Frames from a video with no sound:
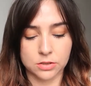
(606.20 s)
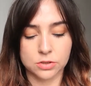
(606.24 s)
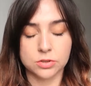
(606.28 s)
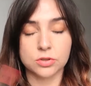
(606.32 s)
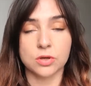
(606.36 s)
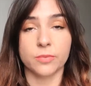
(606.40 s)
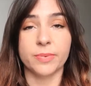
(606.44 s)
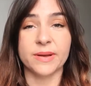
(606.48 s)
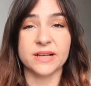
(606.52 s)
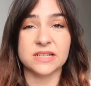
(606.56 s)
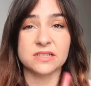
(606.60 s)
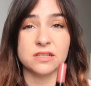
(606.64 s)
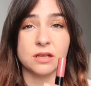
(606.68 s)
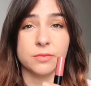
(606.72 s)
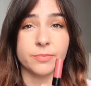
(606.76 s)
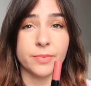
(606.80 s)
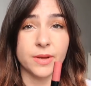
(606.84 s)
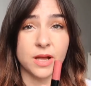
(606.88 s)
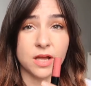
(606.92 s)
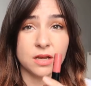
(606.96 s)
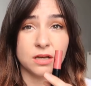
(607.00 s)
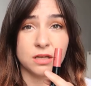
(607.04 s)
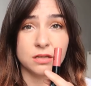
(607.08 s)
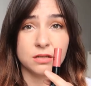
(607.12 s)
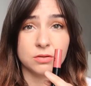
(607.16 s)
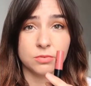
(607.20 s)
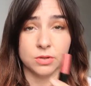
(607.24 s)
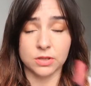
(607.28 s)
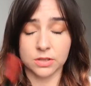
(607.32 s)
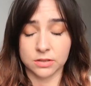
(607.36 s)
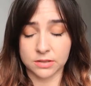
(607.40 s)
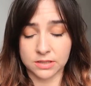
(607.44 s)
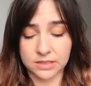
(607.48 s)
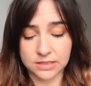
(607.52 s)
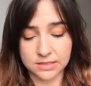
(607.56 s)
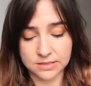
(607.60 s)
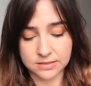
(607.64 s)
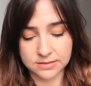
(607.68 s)
So I picked up another one of
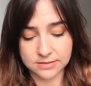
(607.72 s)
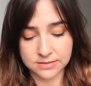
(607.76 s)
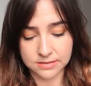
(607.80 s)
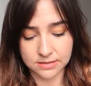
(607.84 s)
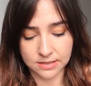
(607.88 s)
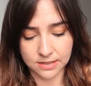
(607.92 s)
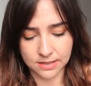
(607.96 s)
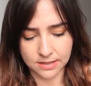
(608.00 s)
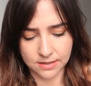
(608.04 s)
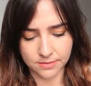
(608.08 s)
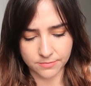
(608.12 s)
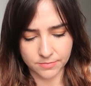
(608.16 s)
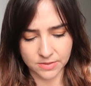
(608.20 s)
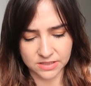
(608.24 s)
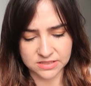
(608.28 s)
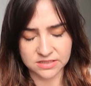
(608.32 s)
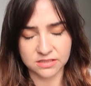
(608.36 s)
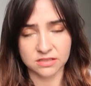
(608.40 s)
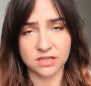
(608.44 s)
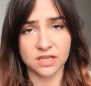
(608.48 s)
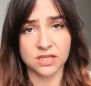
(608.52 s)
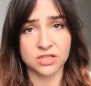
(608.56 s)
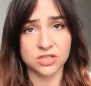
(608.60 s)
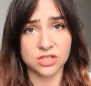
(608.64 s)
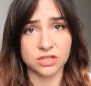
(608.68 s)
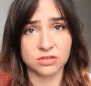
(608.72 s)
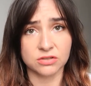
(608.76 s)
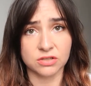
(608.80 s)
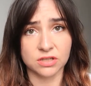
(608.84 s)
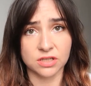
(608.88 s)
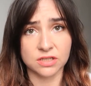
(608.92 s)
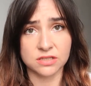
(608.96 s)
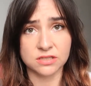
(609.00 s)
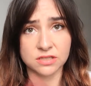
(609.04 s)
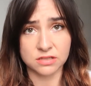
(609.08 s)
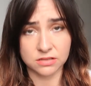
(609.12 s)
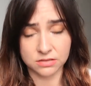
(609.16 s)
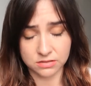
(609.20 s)
these. I didn't actually
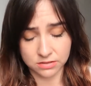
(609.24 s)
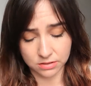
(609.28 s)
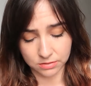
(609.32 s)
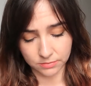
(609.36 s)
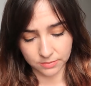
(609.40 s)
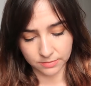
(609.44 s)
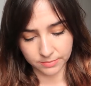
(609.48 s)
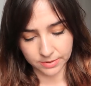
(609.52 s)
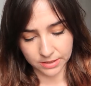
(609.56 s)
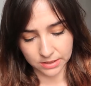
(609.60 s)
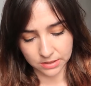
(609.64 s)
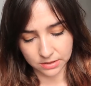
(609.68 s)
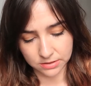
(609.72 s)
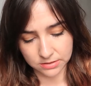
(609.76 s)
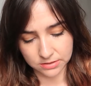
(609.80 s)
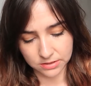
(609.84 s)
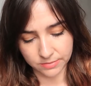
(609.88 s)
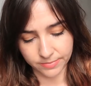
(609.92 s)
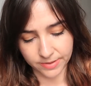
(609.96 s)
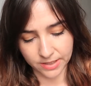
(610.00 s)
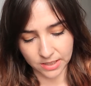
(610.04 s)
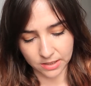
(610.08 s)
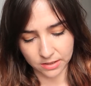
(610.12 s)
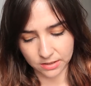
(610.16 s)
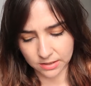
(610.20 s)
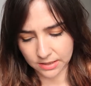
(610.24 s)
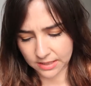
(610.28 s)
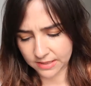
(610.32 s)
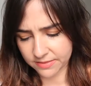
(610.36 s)
realise they were till I went back into the bag.